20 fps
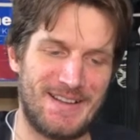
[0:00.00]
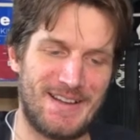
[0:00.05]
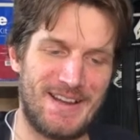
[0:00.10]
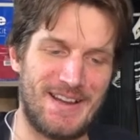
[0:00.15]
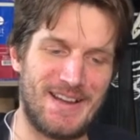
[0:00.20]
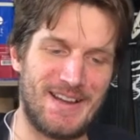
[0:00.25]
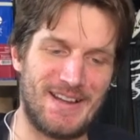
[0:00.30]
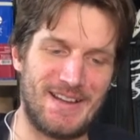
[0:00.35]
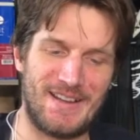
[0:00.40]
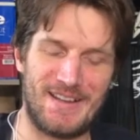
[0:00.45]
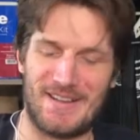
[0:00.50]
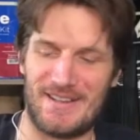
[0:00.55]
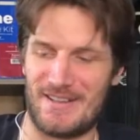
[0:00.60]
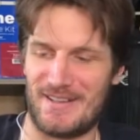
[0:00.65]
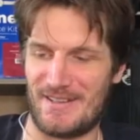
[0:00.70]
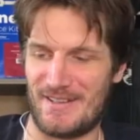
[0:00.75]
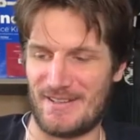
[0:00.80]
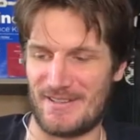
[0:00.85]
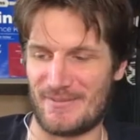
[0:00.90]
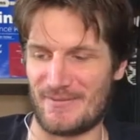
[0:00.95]

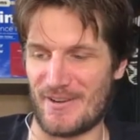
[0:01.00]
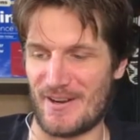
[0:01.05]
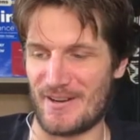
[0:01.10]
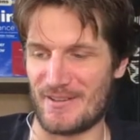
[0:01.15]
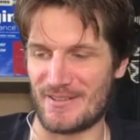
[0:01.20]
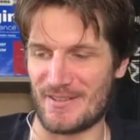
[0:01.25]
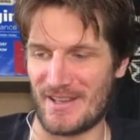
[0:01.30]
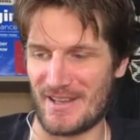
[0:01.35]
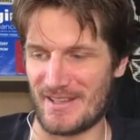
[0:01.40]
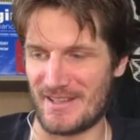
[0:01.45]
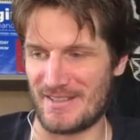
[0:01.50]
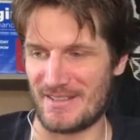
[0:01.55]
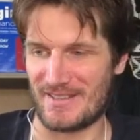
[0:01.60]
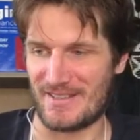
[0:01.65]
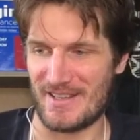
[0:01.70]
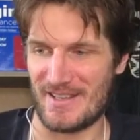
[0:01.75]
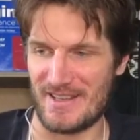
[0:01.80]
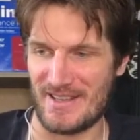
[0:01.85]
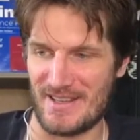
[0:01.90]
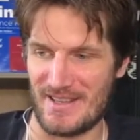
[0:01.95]
And as far as I can
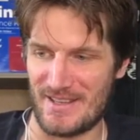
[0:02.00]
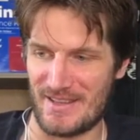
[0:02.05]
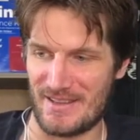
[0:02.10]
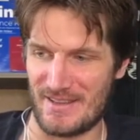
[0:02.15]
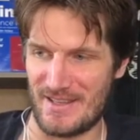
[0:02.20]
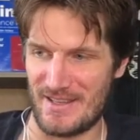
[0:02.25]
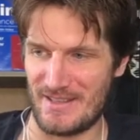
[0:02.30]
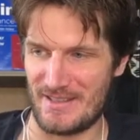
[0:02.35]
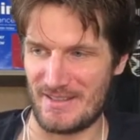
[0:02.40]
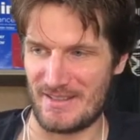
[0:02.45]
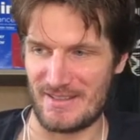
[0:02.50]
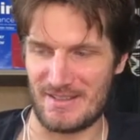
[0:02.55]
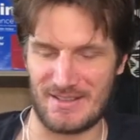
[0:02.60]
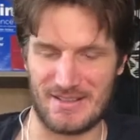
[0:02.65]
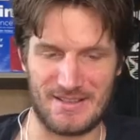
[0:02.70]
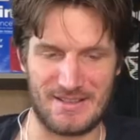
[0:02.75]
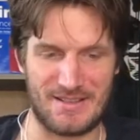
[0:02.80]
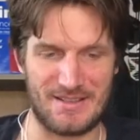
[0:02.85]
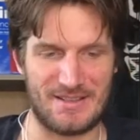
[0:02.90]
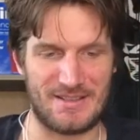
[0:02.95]
see,
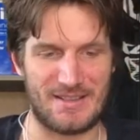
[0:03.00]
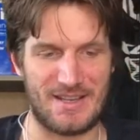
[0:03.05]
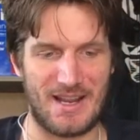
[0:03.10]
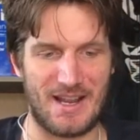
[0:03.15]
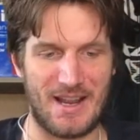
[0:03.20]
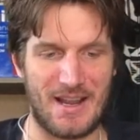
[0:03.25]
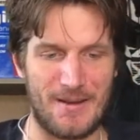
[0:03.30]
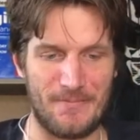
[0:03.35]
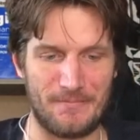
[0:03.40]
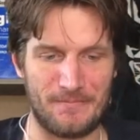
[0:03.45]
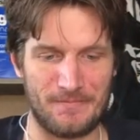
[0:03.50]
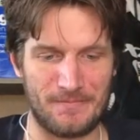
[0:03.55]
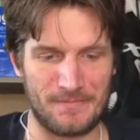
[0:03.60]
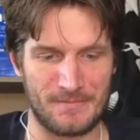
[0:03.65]
these stack up.